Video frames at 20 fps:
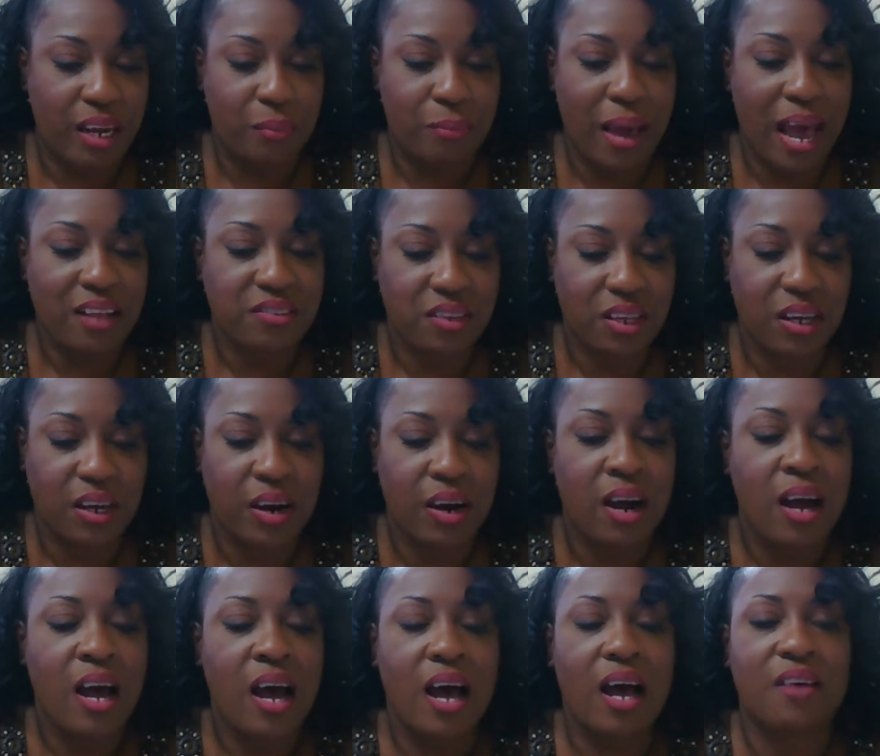
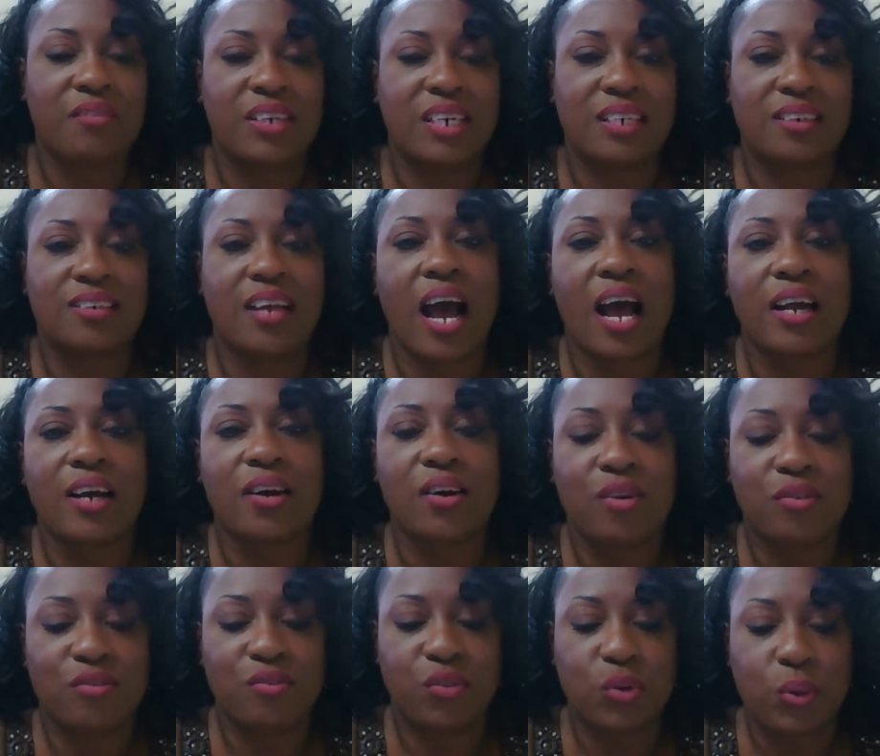massacre of an entire
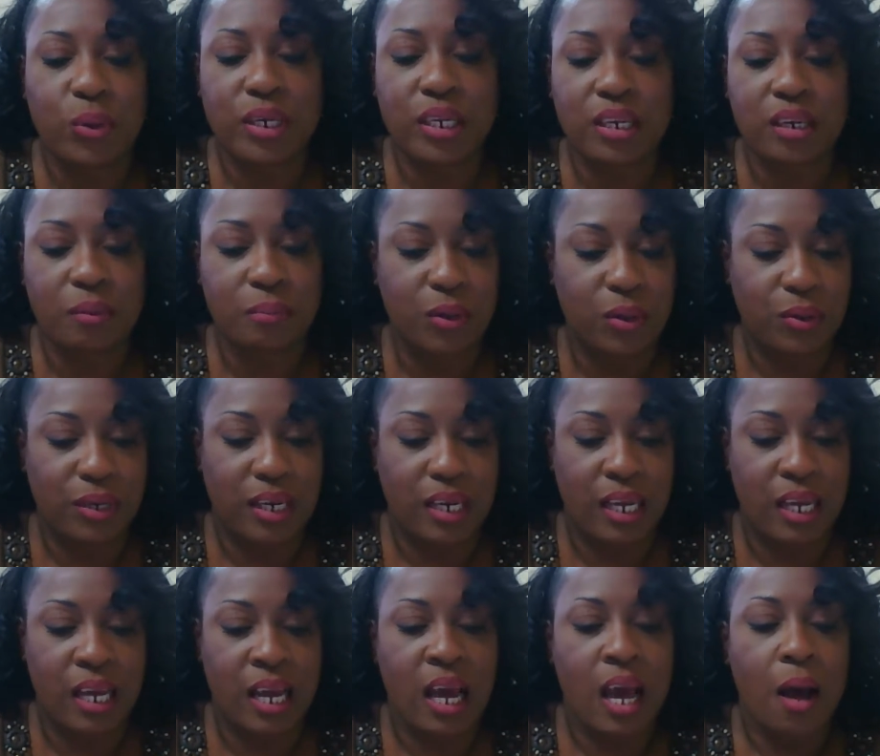Florida
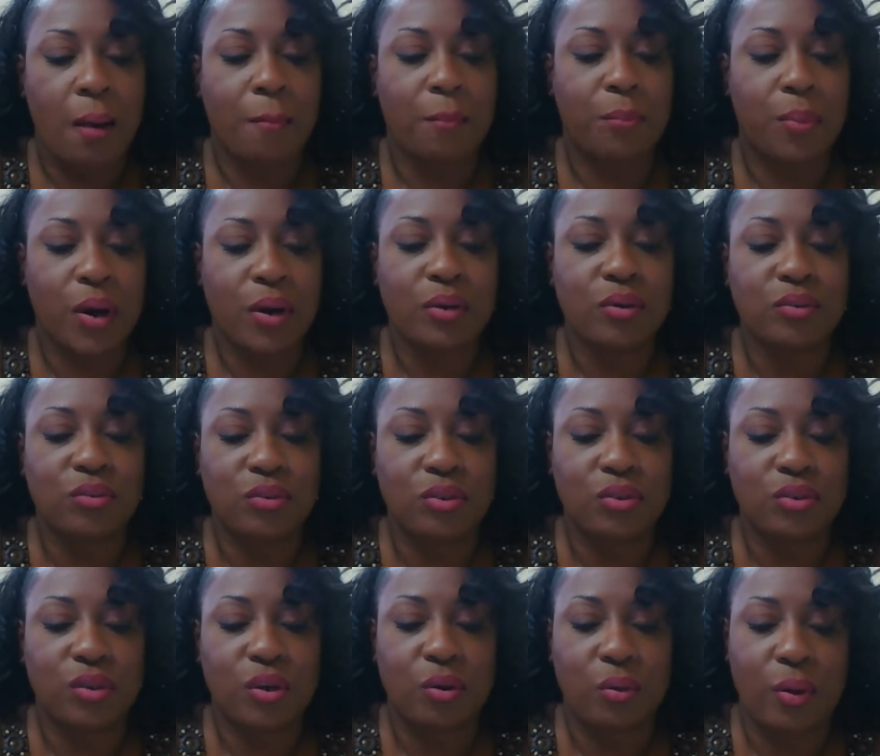community burned
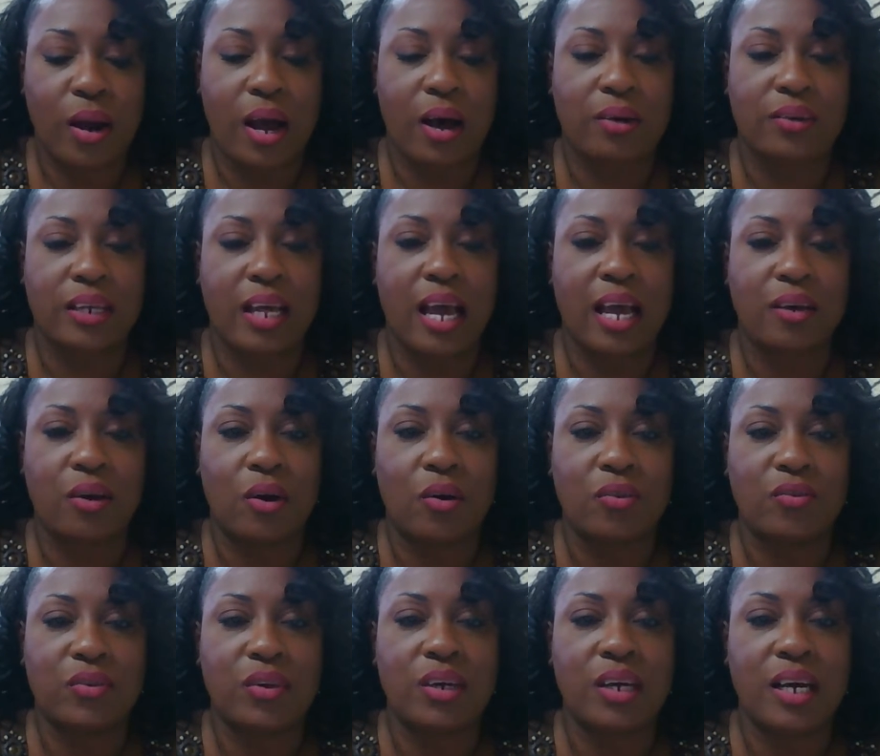to the ground and
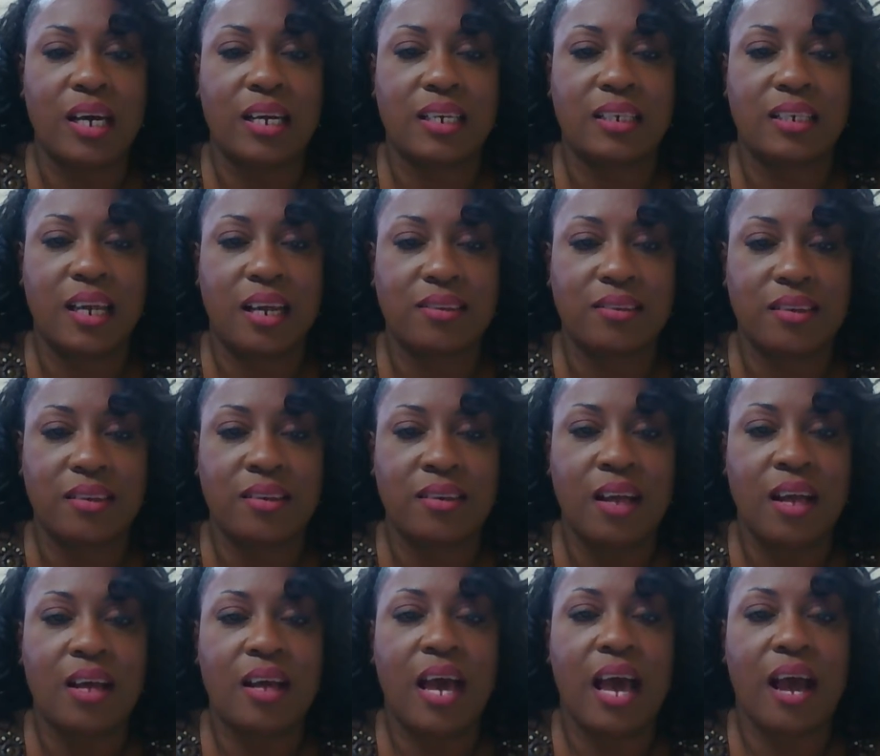over a dozen
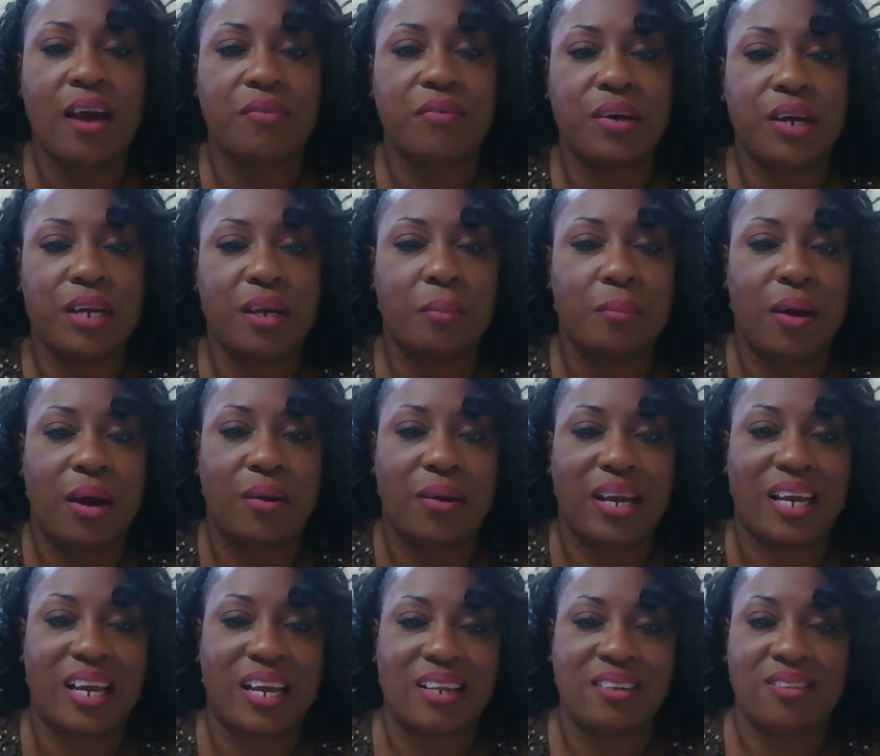African
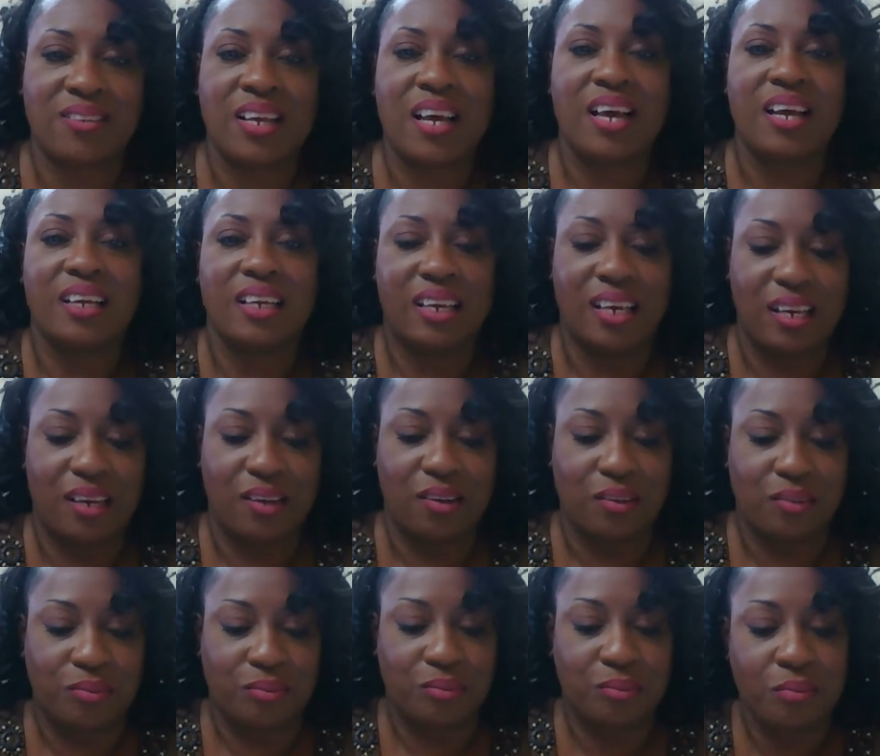Americans
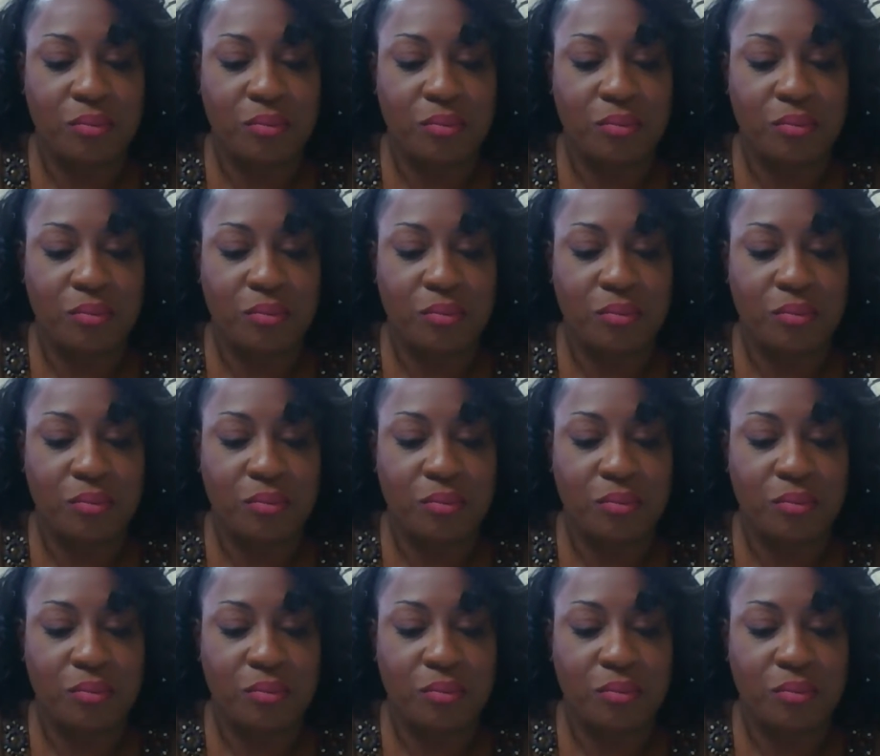killed.